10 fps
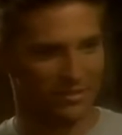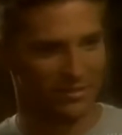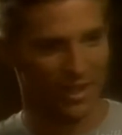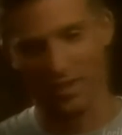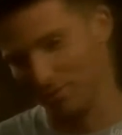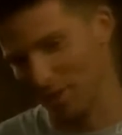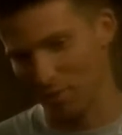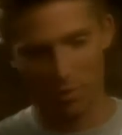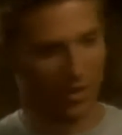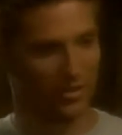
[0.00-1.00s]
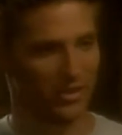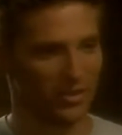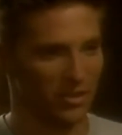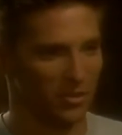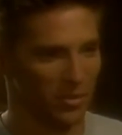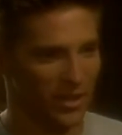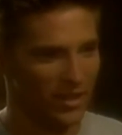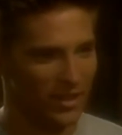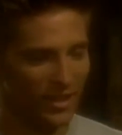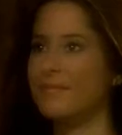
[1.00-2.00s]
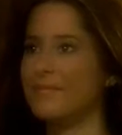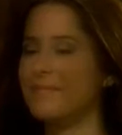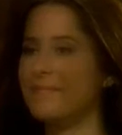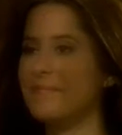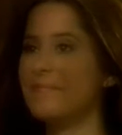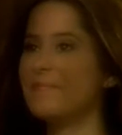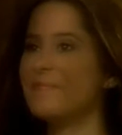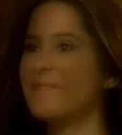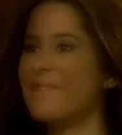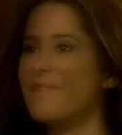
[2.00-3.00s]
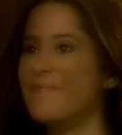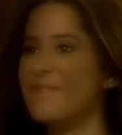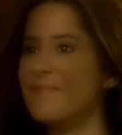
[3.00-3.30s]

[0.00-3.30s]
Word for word: I, every place sounds good to me. Sonny will have an